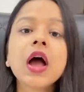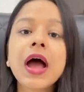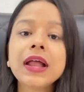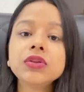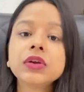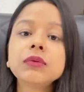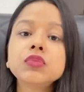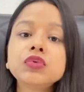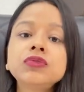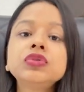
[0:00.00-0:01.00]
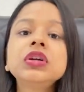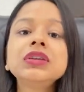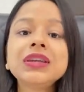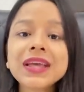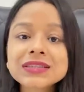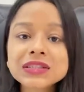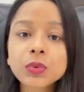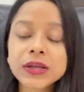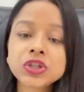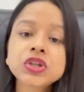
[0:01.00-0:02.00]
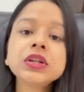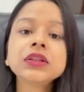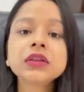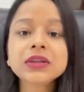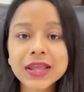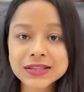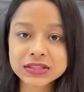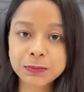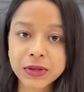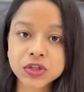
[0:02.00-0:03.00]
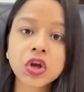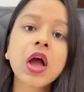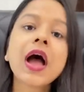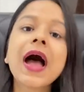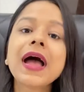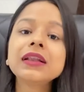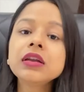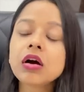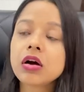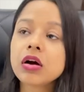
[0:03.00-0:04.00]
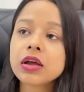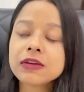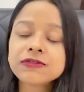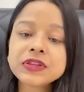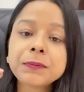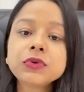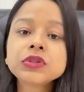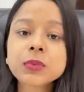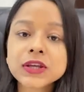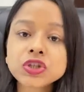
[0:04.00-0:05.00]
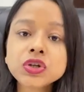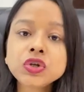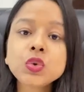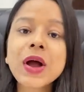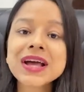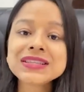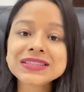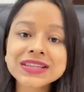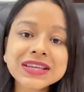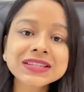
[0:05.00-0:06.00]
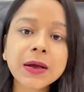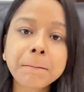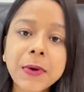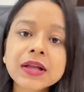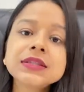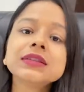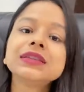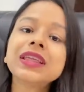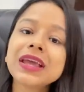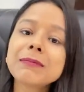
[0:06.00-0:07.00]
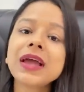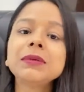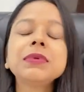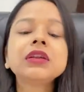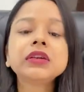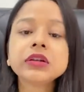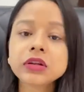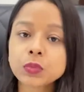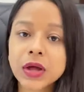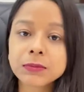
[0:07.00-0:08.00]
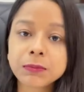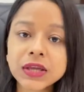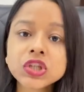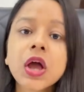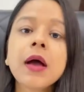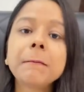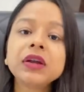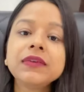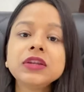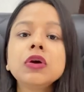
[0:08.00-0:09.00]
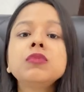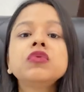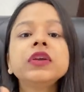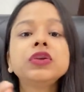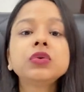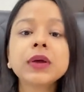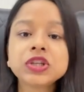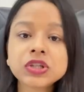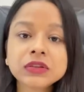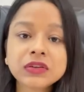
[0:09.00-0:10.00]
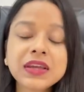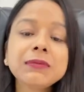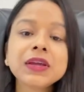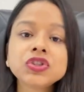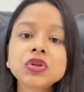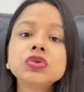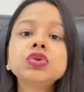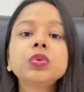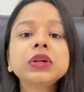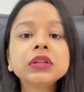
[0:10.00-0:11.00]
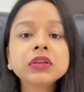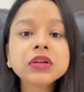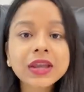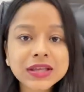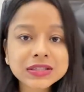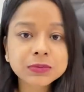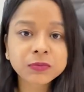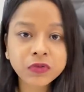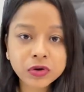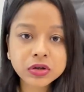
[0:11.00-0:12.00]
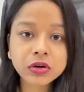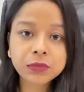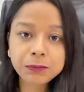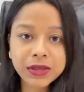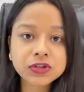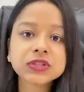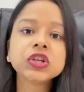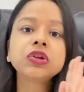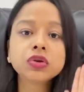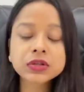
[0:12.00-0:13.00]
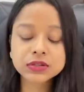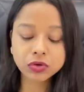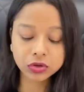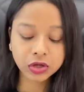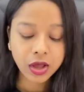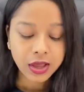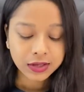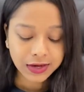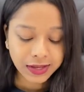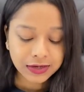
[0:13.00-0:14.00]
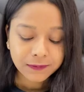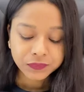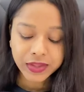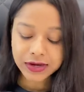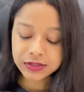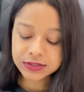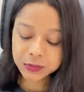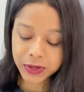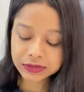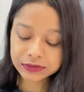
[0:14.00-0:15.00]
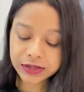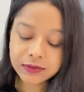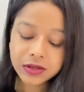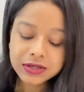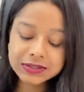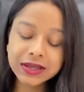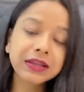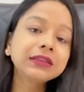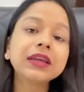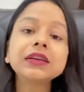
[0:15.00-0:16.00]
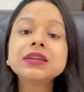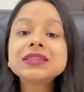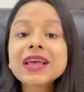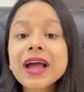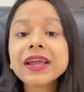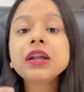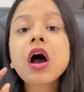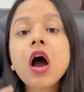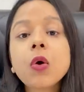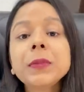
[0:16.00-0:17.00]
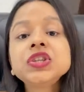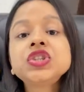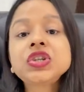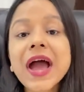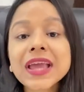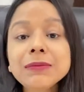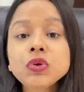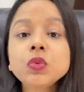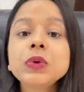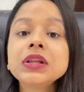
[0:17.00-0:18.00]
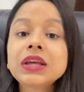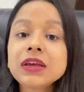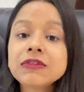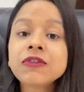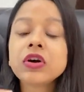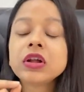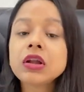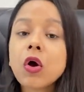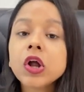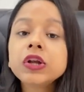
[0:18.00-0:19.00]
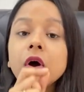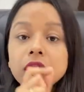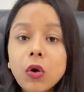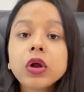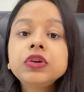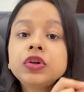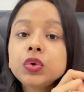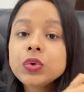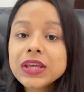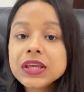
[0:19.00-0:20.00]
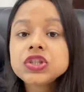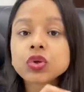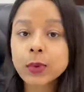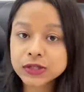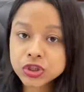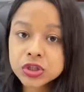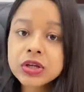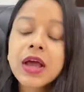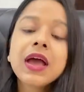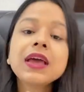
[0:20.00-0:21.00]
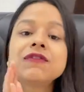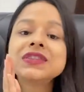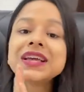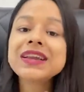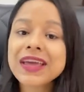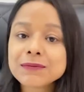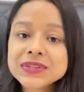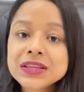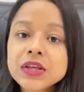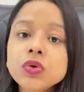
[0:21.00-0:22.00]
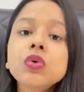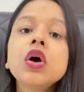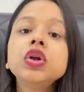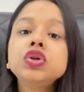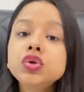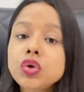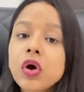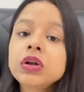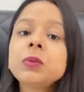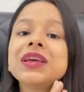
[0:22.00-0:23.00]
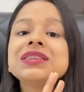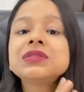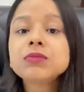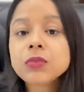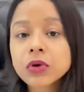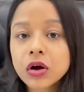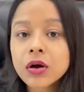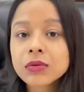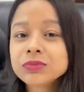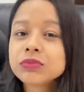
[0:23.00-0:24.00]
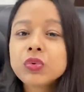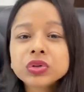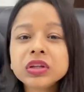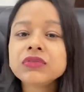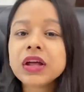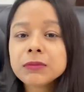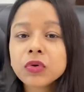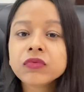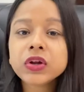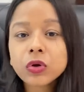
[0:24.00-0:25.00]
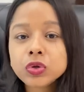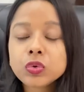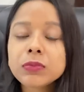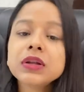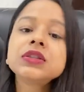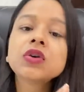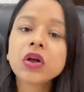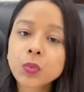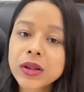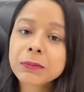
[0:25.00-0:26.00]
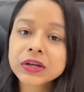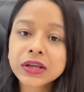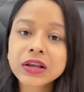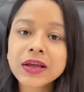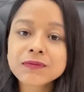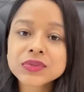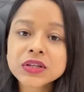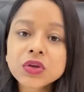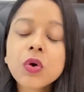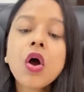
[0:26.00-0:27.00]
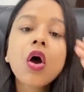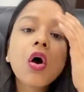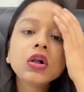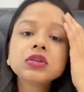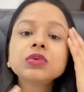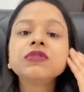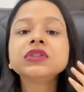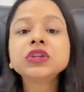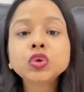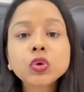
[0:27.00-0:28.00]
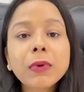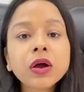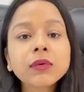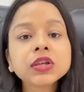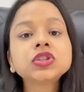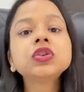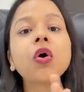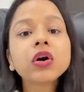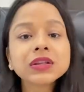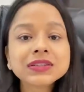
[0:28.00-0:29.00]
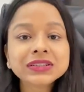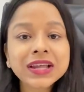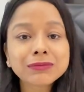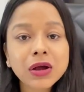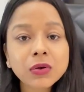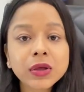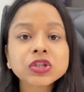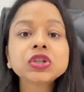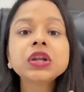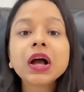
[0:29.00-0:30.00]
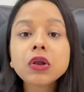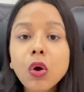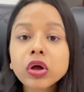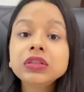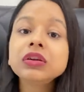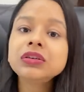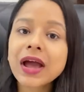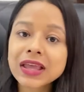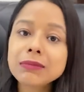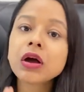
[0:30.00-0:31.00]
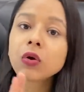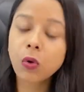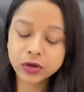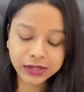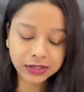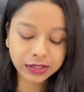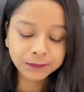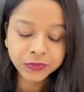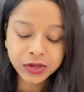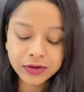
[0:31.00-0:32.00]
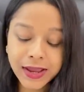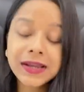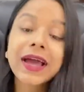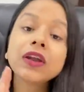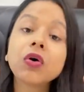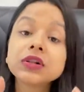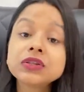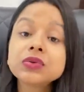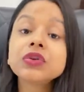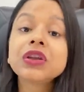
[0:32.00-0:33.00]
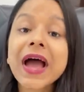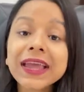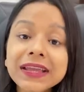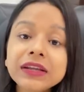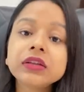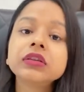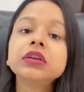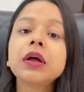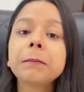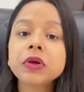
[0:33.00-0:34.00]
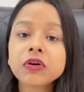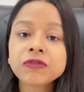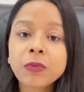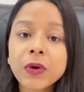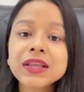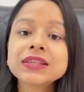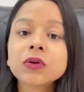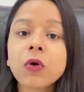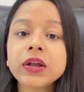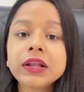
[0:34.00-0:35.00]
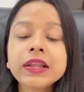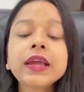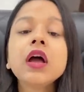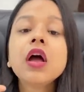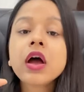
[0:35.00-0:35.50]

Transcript: and you can move to the next question in the next page and uh, if suppose question 2 has three subparts they might be written in one page but when you're moving to question 3 make sure you do it in the next word page it looks good right that is one thing second thing decide how much time you will give or allot allot to each question if it's an MCQ, do not waste mo um, more than one, one or two minutes on one particular MCQ. Also, if it's a two mark question or it's a 10 mark question, allot the time accordingly, right? And also write the number of points accordingly.